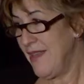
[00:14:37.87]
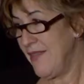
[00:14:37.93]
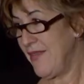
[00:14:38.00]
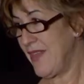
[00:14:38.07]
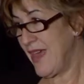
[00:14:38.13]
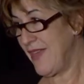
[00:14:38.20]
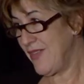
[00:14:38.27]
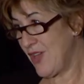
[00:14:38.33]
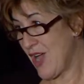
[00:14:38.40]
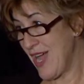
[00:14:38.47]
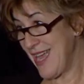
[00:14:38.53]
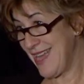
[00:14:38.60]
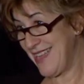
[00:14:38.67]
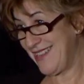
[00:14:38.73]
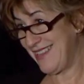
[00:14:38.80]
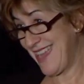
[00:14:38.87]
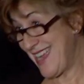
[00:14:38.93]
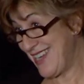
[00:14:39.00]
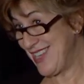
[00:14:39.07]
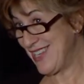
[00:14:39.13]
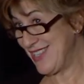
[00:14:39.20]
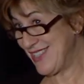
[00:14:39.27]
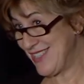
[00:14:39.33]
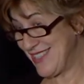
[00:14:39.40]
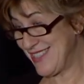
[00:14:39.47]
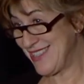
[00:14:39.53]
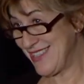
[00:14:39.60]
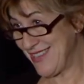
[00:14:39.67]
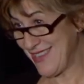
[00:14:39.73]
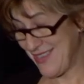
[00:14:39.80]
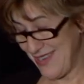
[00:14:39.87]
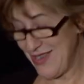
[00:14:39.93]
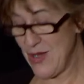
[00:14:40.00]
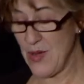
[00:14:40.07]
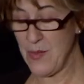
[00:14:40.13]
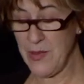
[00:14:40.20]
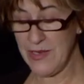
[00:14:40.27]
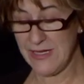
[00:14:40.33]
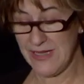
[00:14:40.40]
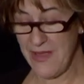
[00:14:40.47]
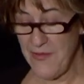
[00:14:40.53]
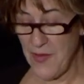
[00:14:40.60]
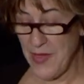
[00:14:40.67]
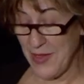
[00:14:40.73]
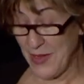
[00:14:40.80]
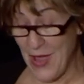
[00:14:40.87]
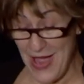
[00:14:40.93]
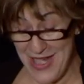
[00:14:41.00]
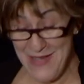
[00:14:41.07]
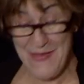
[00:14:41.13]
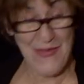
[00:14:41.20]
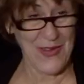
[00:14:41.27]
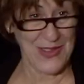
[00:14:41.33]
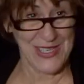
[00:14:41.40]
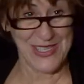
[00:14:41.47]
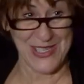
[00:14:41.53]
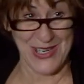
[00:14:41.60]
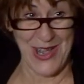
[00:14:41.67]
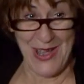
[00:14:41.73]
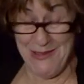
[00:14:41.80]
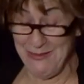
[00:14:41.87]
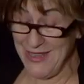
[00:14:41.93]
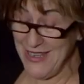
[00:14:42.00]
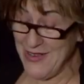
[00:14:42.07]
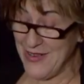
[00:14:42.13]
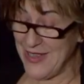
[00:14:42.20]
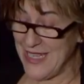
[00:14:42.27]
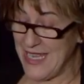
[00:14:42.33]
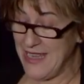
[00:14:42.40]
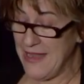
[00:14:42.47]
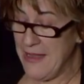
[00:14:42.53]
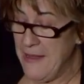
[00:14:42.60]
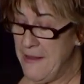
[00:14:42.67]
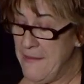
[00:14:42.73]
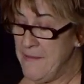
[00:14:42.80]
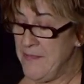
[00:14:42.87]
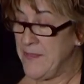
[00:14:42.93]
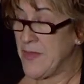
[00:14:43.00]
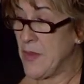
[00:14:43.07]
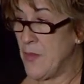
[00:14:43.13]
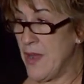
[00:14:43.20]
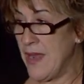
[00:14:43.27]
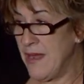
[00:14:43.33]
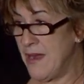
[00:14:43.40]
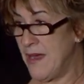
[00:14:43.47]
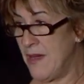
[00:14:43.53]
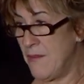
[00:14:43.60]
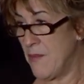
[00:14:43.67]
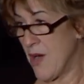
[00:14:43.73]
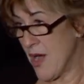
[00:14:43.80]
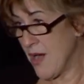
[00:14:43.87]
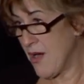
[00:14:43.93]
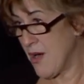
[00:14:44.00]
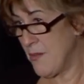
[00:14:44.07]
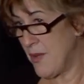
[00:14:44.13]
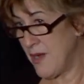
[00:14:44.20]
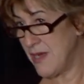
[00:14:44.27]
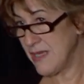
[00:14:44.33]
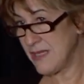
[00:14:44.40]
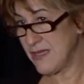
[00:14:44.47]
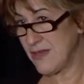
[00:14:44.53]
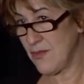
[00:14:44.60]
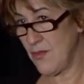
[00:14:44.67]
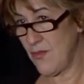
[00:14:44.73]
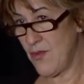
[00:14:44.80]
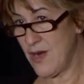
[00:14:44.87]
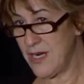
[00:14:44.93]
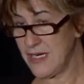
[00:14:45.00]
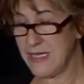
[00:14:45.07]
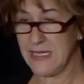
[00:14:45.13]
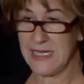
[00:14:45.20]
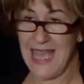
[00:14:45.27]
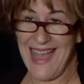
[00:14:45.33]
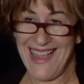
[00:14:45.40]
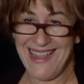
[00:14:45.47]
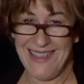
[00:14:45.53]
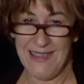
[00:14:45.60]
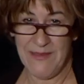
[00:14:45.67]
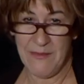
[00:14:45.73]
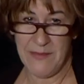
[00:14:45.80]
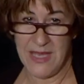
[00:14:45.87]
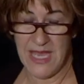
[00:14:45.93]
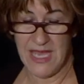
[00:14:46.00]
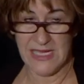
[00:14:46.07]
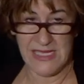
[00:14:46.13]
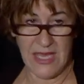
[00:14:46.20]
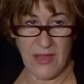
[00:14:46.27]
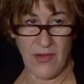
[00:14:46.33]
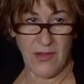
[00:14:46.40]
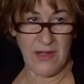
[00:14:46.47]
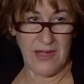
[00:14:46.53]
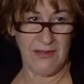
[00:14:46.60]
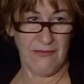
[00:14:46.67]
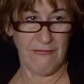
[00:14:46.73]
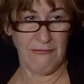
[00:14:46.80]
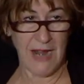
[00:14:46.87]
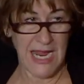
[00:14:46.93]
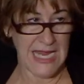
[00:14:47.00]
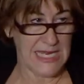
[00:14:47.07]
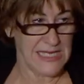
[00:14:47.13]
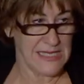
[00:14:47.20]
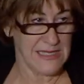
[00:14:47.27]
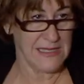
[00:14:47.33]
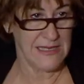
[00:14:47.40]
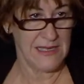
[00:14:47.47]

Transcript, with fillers: that the guy had laid his, you know, put his life on the line for this job, literally, when um, Mark, our boss, wanted to sack him because he couldn't write,